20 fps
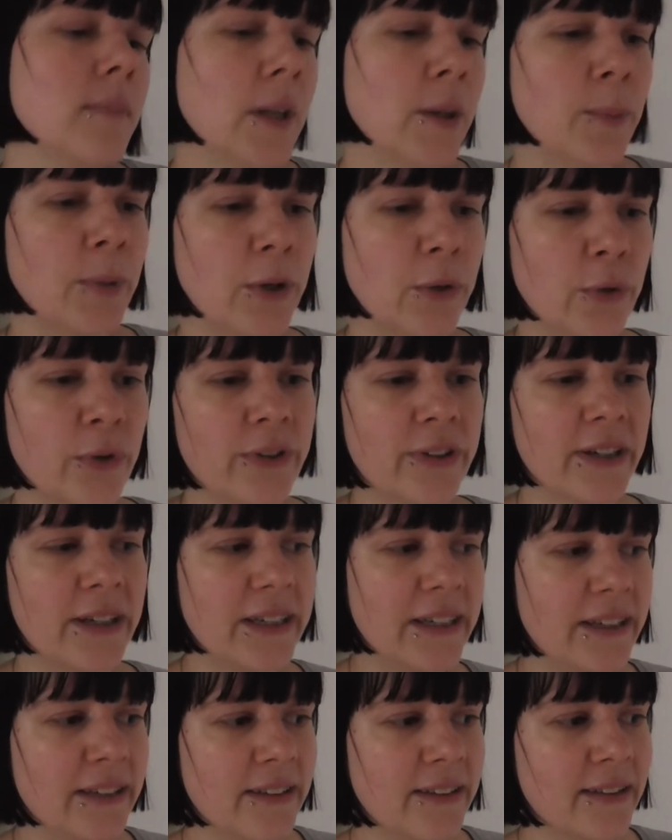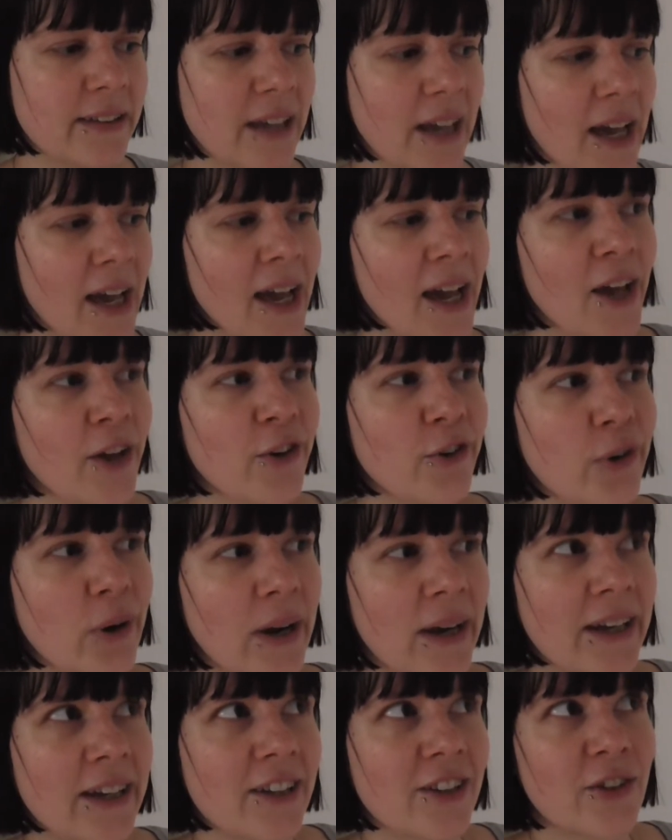because he's
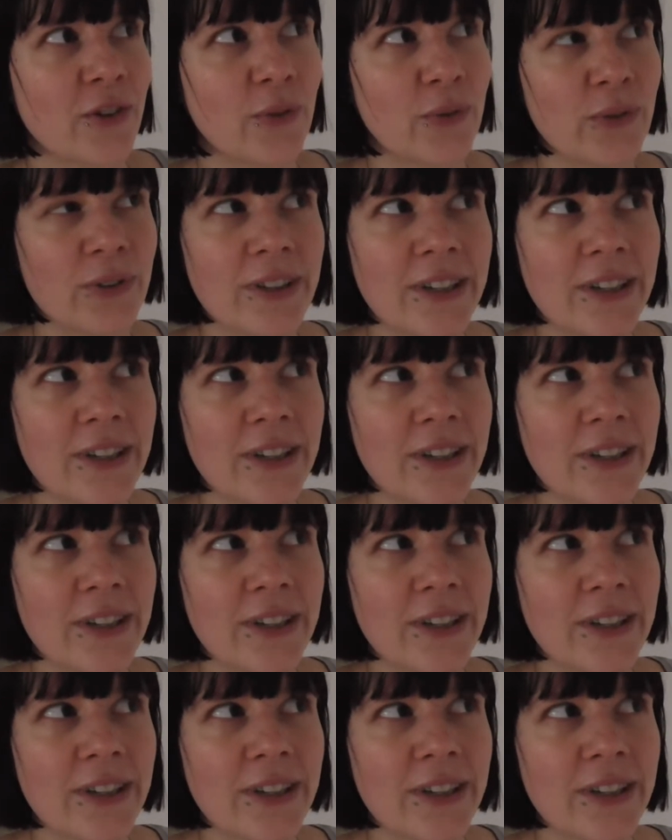trying to